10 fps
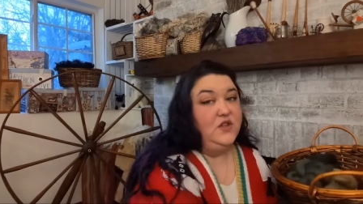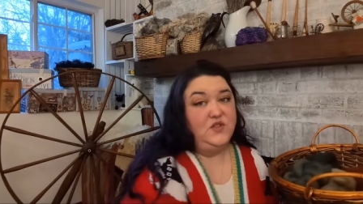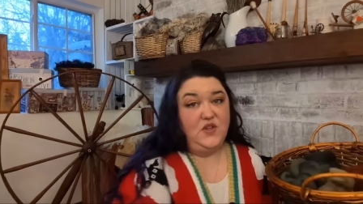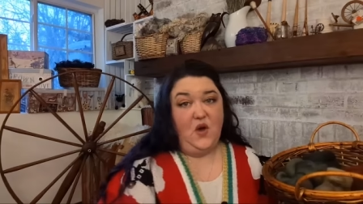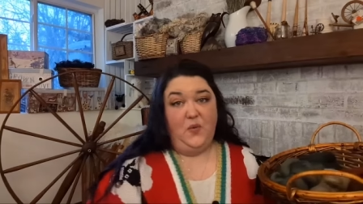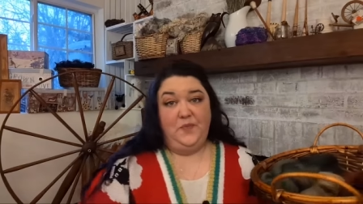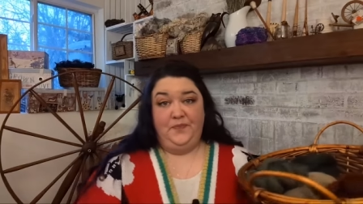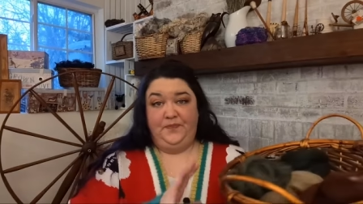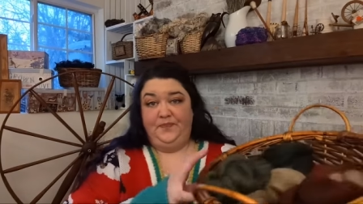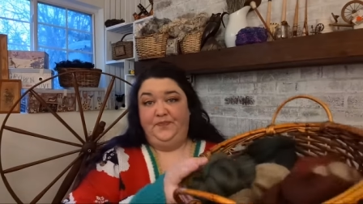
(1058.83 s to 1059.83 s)
So
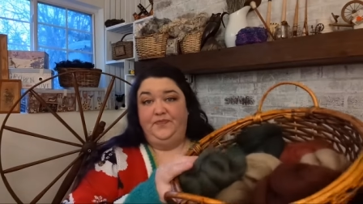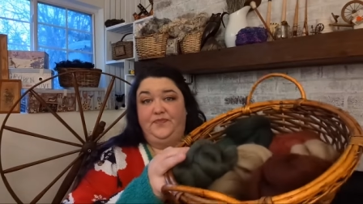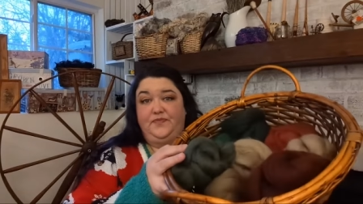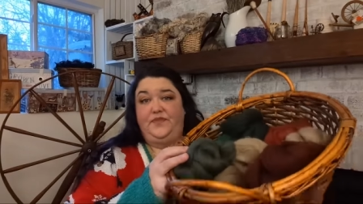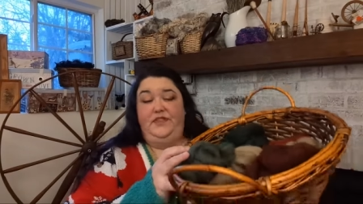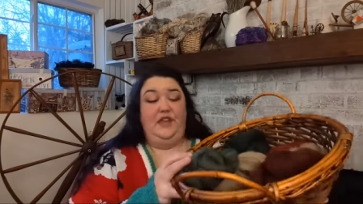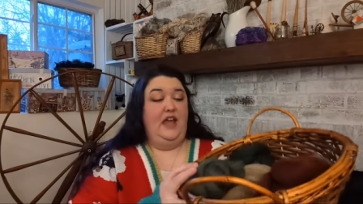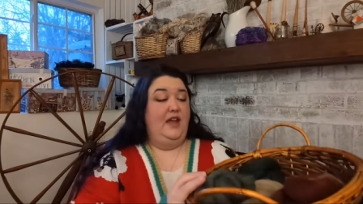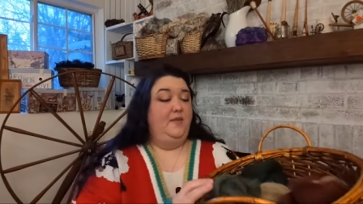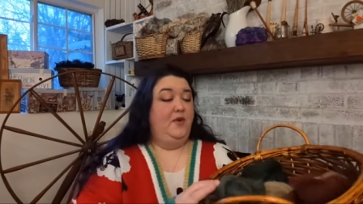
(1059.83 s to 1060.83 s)

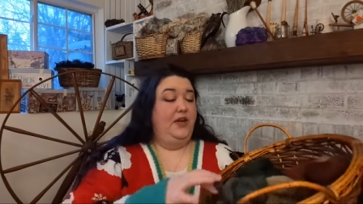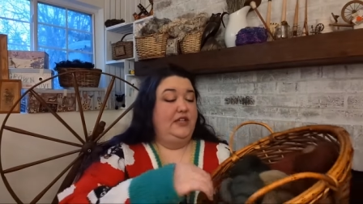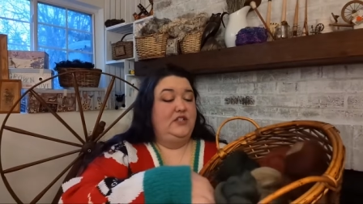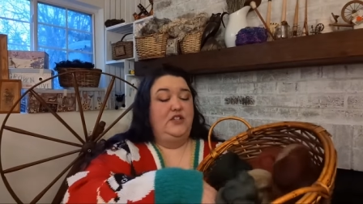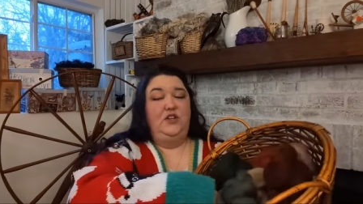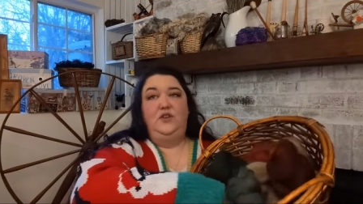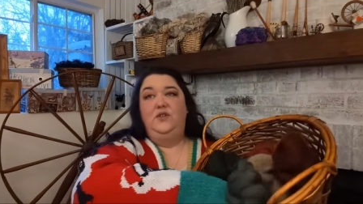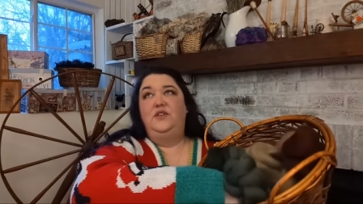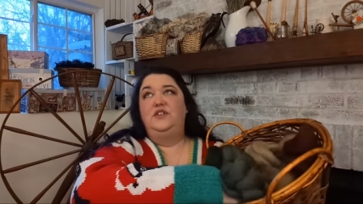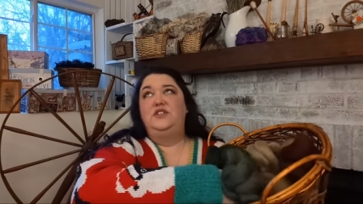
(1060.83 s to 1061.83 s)
I am going
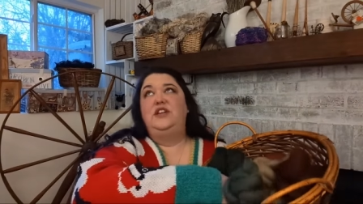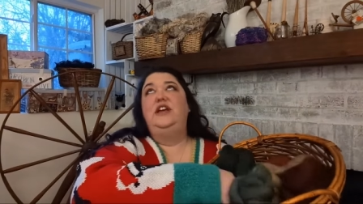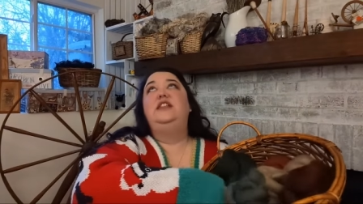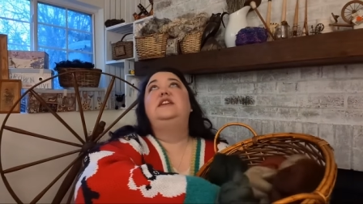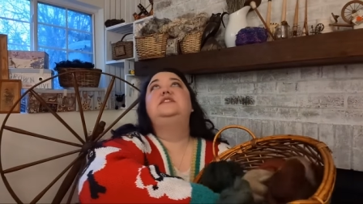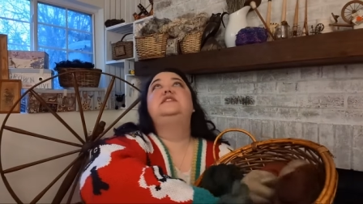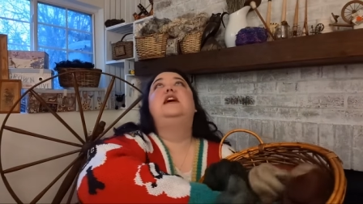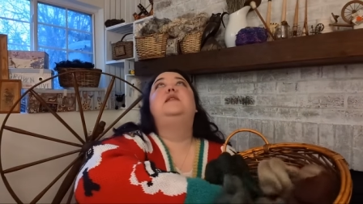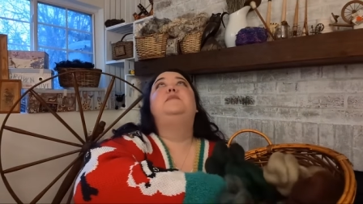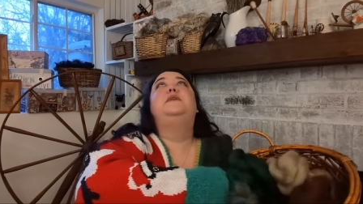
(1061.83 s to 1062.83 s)
to shake this
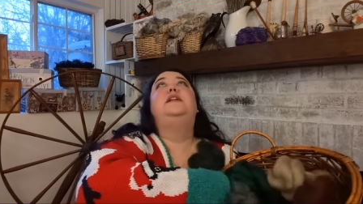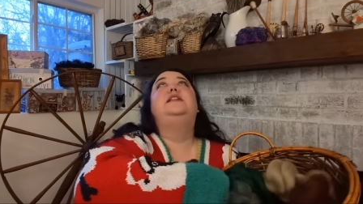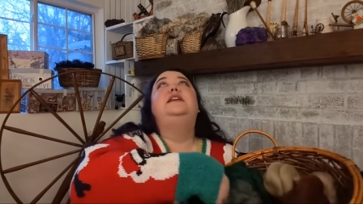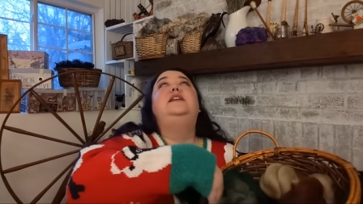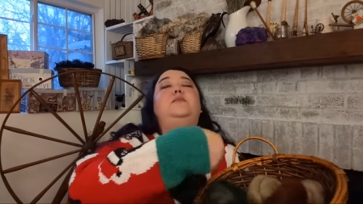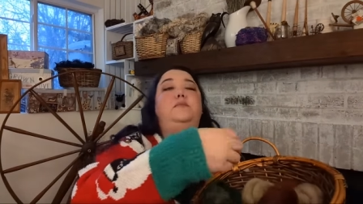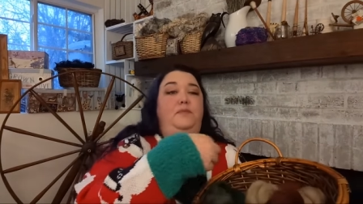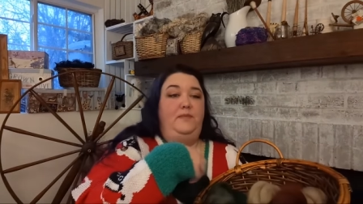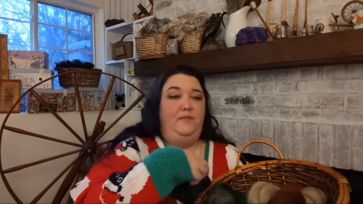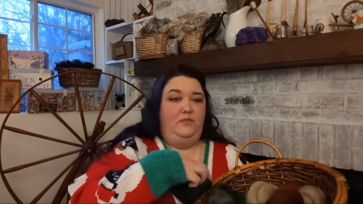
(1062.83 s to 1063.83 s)
up a little.
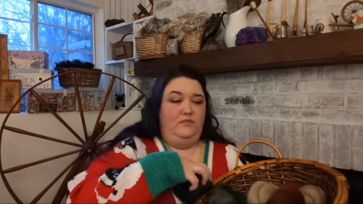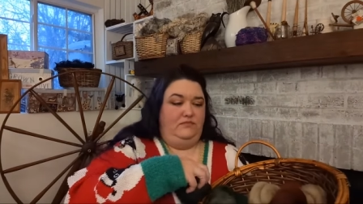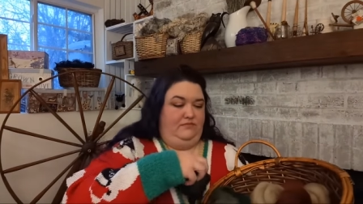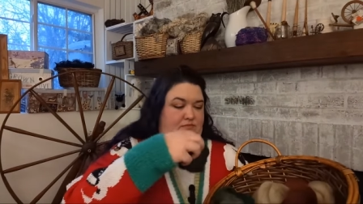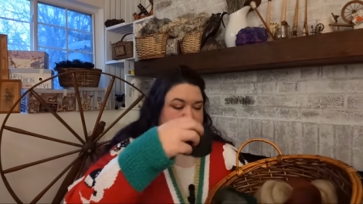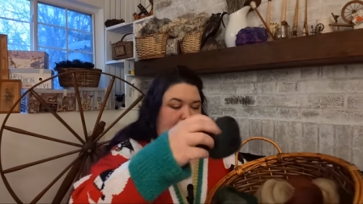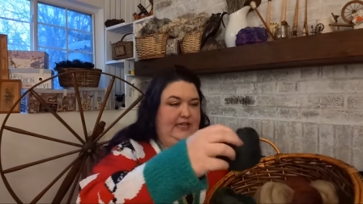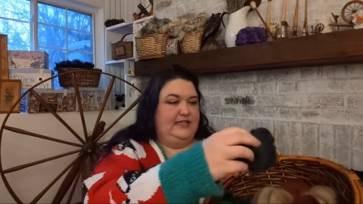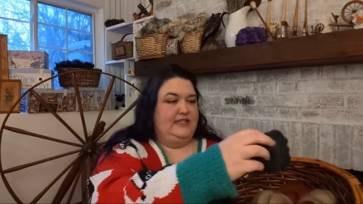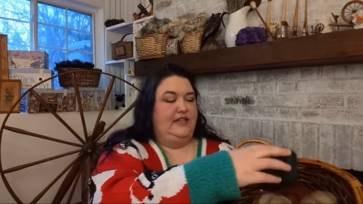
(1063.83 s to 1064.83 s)

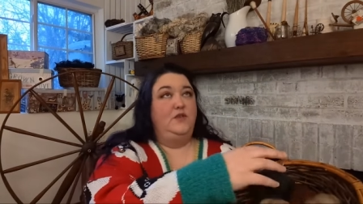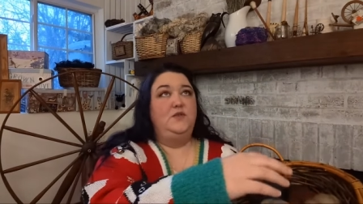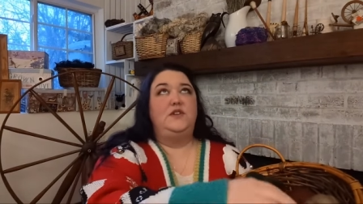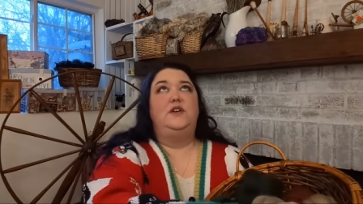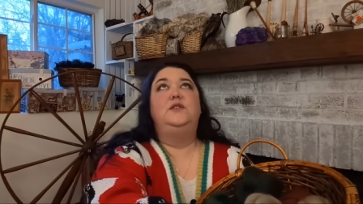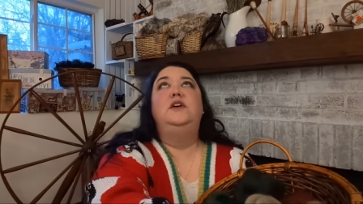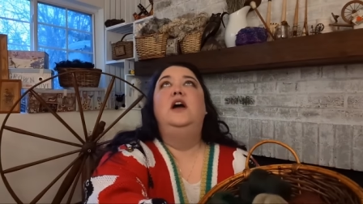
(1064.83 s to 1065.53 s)
Excuse you.